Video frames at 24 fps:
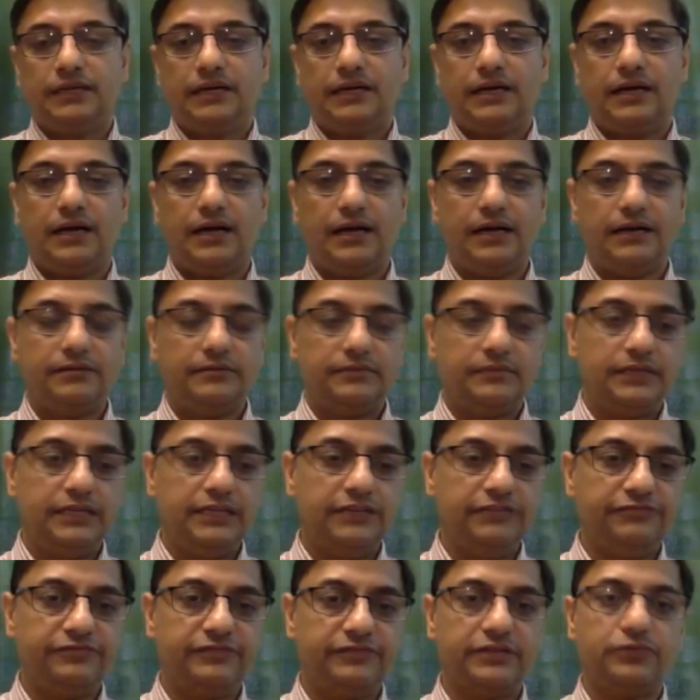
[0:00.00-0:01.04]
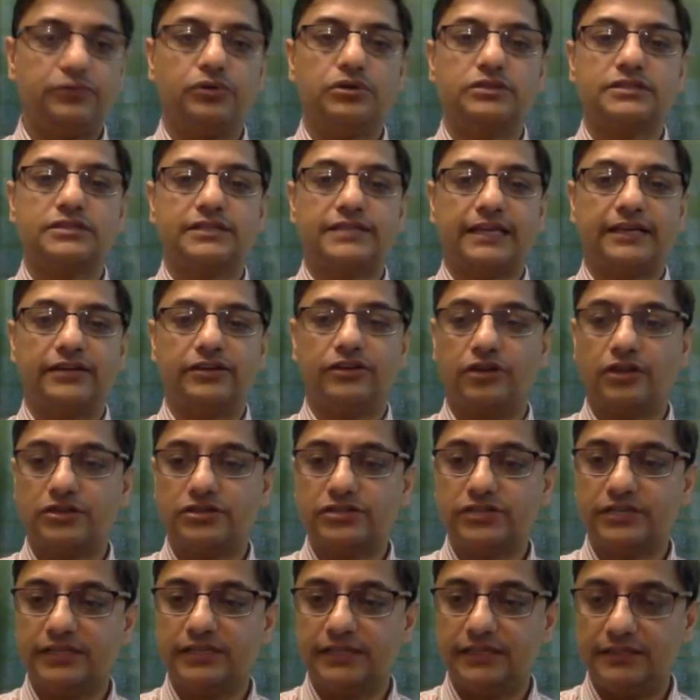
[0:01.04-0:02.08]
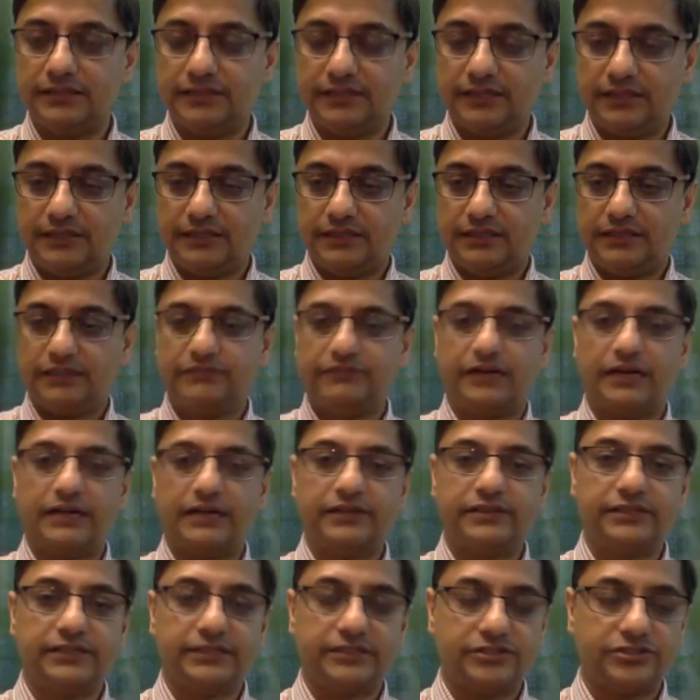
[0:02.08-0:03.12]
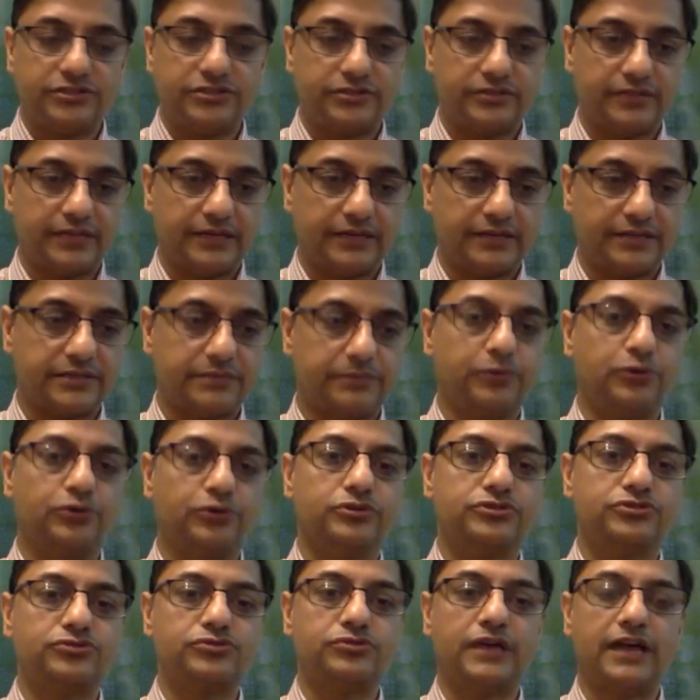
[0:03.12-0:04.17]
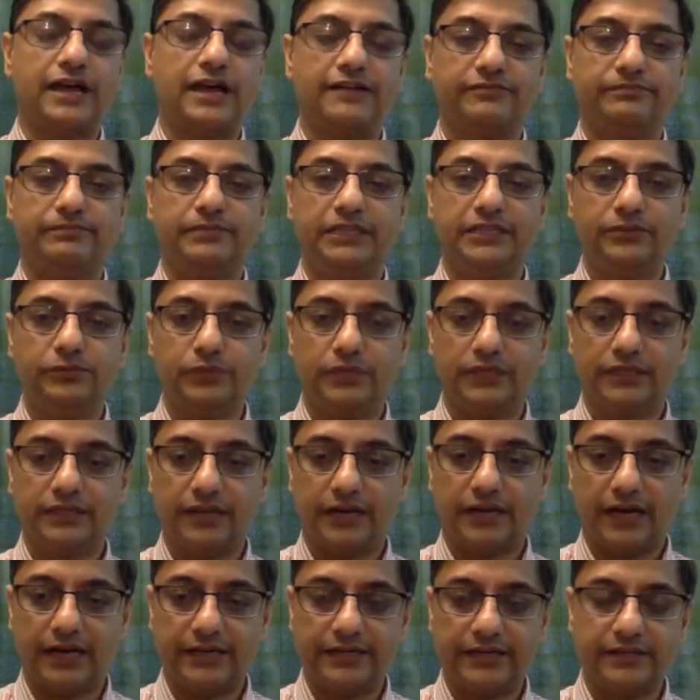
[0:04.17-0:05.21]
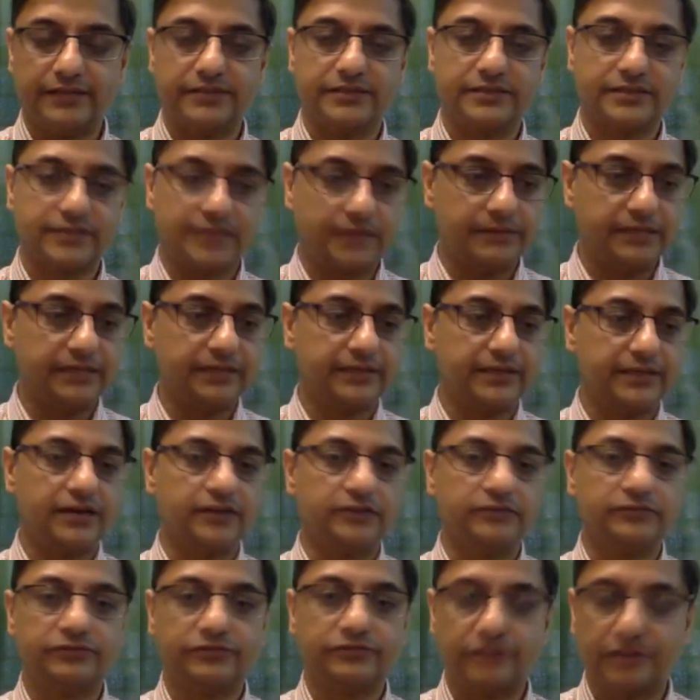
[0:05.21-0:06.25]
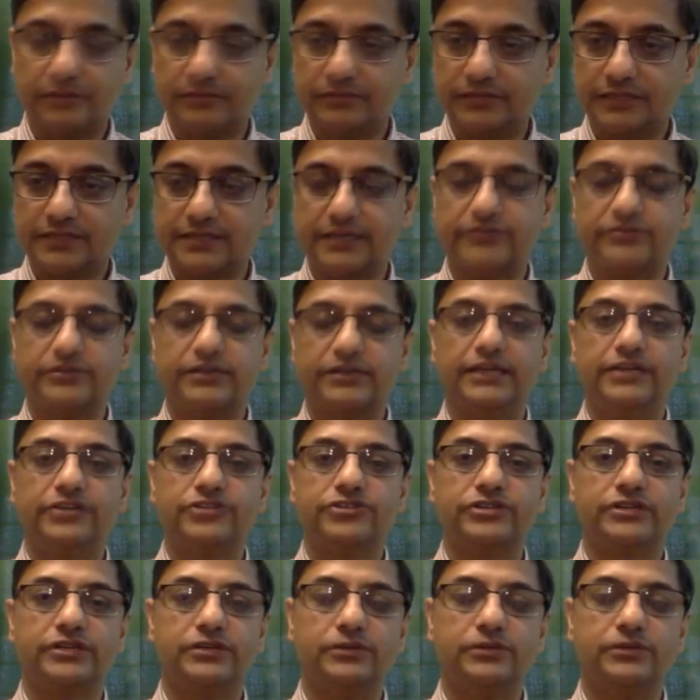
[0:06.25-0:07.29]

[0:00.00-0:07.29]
uh, if there was a technological uh, advantage that is supposed to have been with the Aryans coming down from the Central Asia